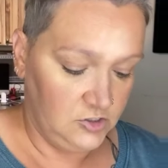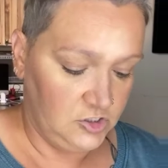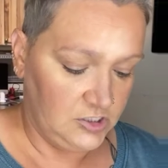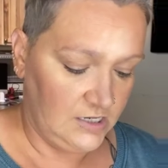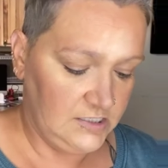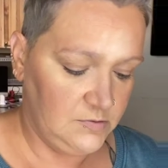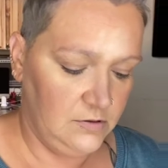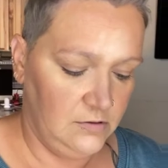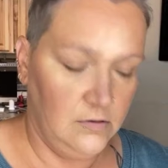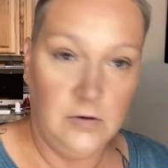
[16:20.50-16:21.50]
just
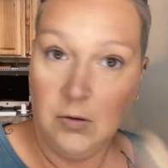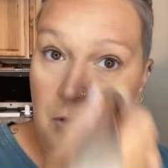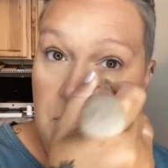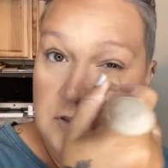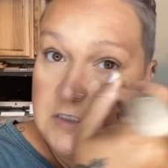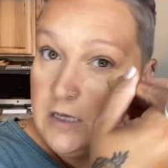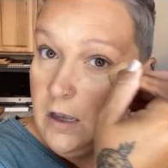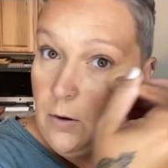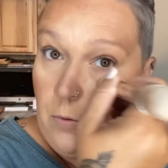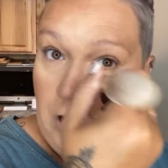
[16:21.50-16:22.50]
using
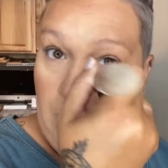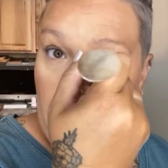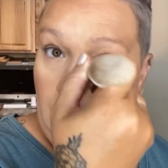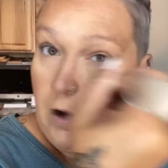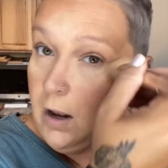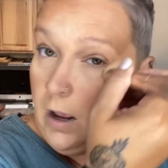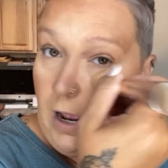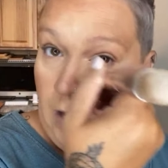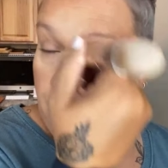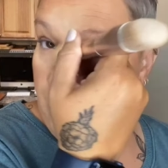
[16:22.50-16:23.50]
it where
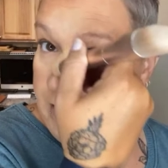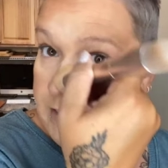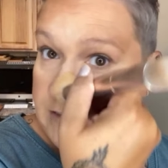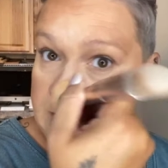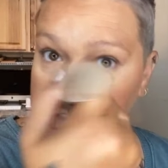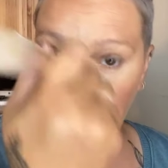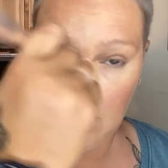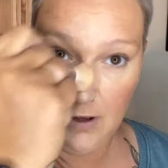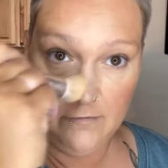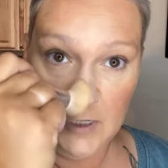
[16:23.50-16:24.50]
I brightened in the center of
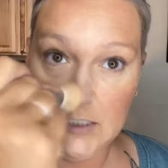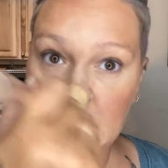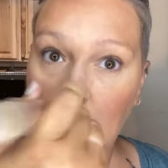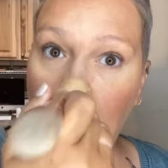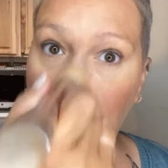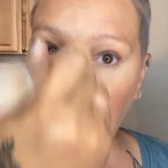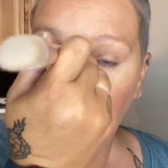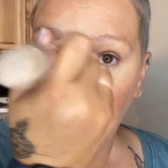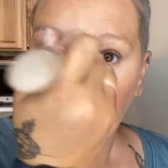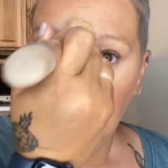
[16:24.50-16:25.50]
my face. So
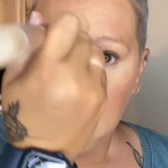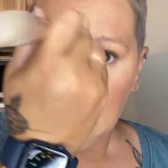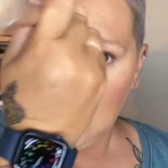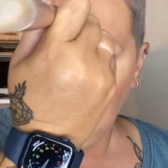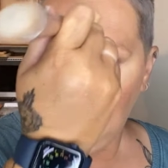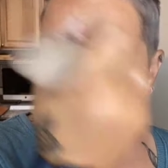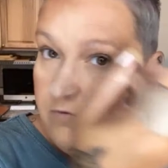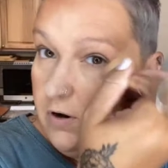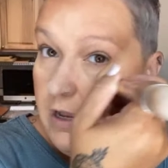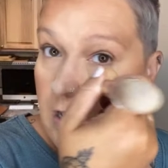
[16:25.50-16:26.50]
center of my
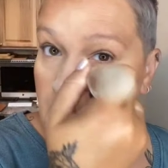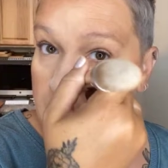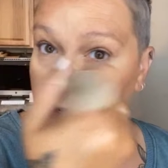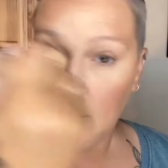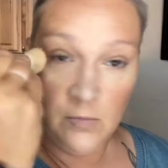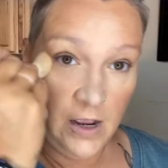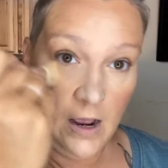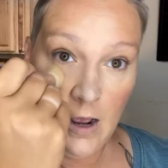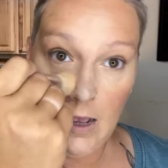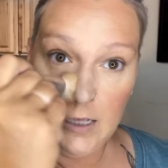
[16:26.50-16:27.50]
forehead, under my
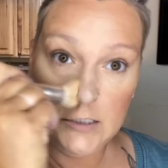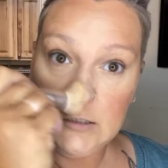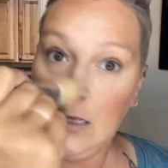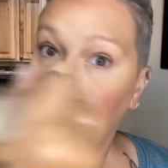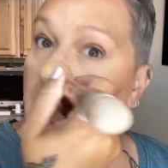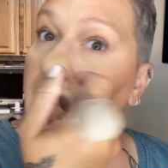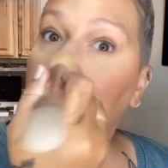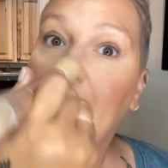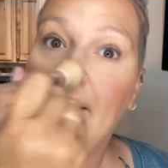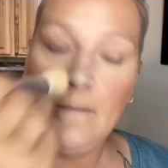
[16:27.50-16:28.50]
eyes,
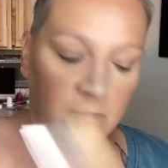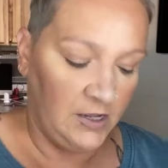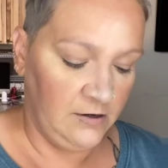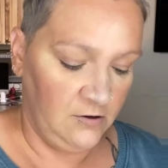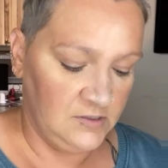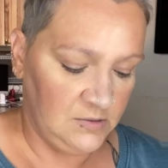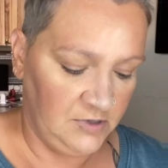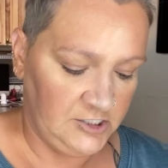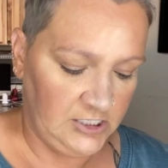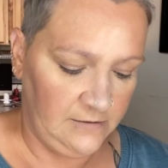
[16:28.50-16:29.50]
my nose, and
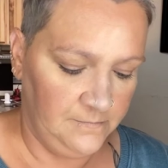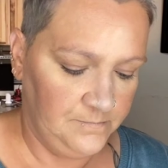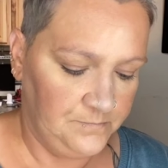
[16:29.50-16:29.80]
my chin.